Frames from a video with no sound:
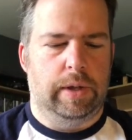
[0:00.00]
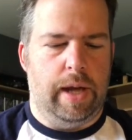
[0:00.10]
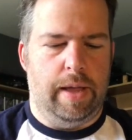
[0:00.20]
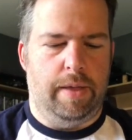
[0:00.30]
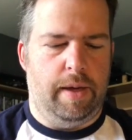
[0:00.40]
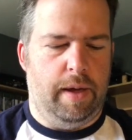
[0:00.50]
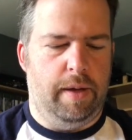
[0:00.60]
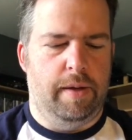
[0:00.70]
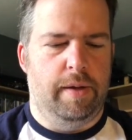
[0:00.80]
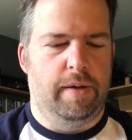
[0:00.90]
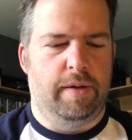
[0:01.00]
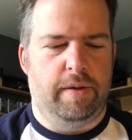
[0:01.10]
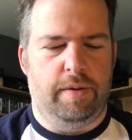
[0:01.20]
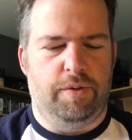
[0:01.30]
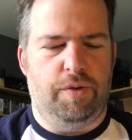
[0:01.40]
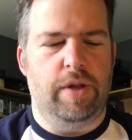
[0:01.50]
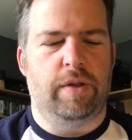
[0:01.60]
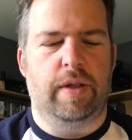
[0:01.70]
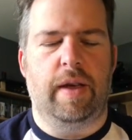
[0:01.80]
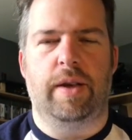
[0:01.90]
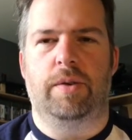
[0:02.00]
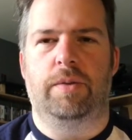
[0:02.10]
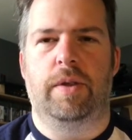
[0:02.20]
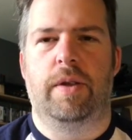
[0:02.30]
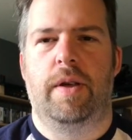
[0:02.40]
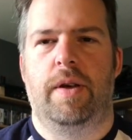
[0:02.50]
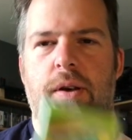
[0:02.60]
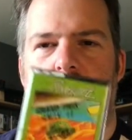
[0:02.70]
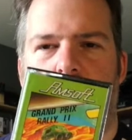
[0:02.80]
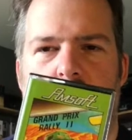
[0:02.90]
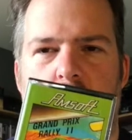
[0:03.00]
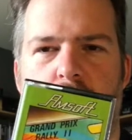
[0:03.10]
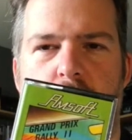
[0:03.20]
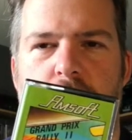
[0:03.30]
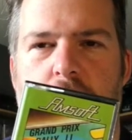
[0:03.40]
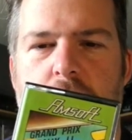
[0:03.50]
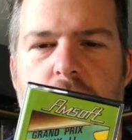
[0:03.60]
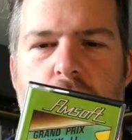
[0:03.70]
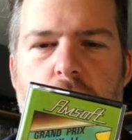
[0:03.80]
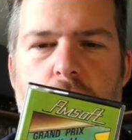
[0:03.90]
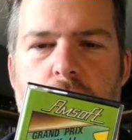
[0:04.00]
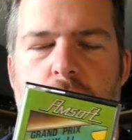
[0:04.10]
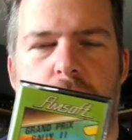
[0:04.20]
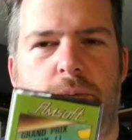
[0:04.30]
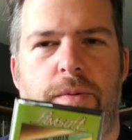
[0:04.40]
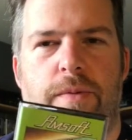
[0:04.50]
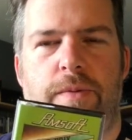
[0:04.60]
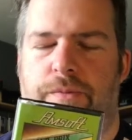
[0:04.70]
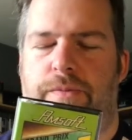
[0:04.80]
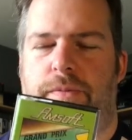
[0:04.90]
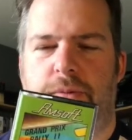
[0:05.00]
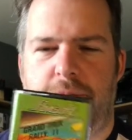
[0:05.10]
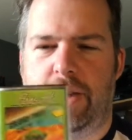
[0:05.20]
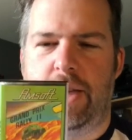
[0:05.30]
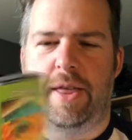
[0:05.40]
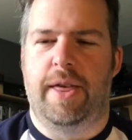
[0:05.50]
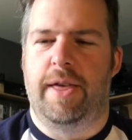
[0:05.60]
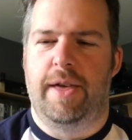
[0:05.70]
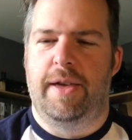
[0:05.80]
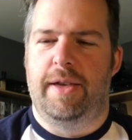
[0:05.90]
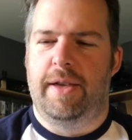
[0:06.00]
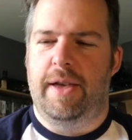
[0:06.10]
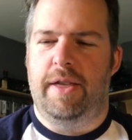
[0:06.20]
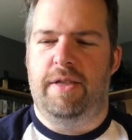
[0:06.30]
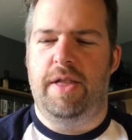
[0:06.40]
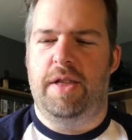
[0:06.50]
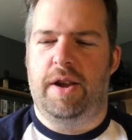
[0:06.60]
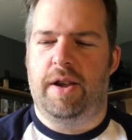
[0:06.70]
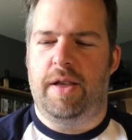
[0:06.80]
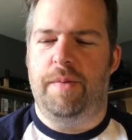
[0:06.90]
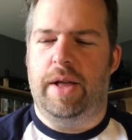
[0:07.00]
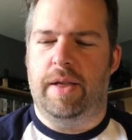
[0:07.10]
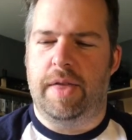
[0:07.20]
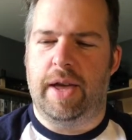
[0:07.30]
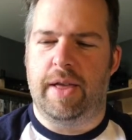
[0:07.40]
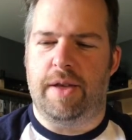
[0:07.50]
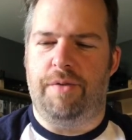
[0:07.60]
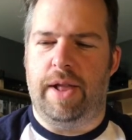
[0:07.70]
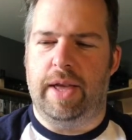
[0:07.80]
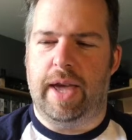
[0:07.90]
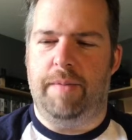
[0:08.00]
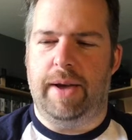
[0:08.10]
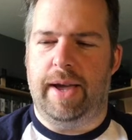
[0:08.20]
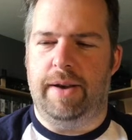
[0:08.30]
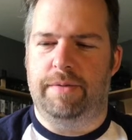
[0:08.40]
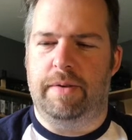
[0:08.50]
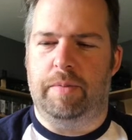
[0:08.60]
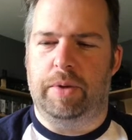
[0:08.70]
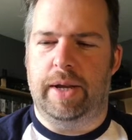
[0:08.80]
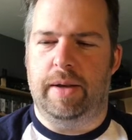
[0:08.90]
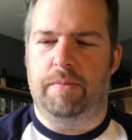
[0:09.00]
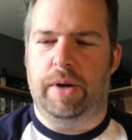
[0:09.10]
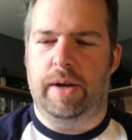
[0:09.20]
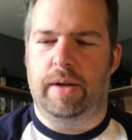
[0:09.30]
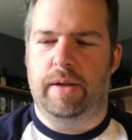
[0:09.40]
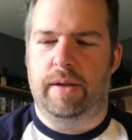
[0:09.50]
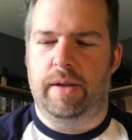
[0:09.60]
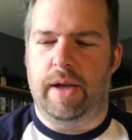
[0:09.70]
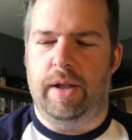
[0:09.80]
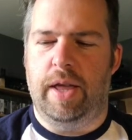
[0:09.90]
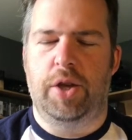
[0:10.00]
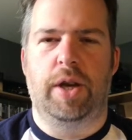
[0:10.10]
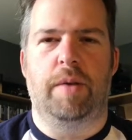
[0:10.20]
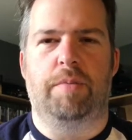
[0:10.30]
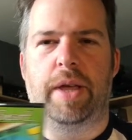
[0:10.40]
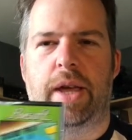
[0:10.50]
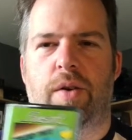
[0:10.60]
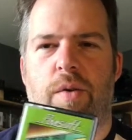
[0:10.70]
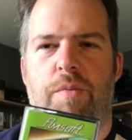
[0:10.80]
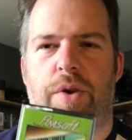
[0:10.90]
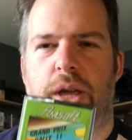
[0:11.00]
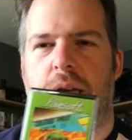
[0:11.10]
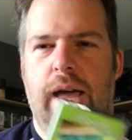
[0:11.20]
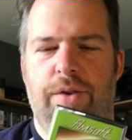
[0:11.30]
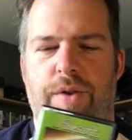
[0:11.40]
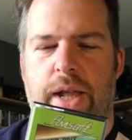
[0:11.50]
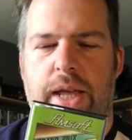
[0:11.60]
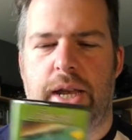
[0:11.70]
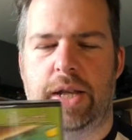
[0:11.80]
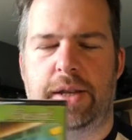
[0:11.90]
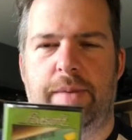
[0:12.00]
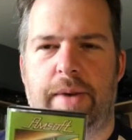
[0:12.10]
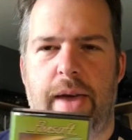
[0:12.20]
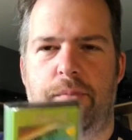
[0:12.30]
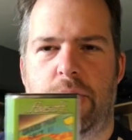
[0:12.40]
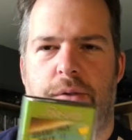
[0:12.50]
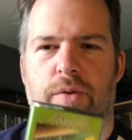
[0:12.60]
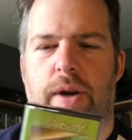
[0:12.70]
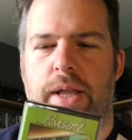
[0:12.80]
And the strangely titled Grand Prix Rally 2. I guess it's neither, well, I think it's a rally game. Again, I've never played it, but unless you can play Grand Prix and Rally in the same game, but I've no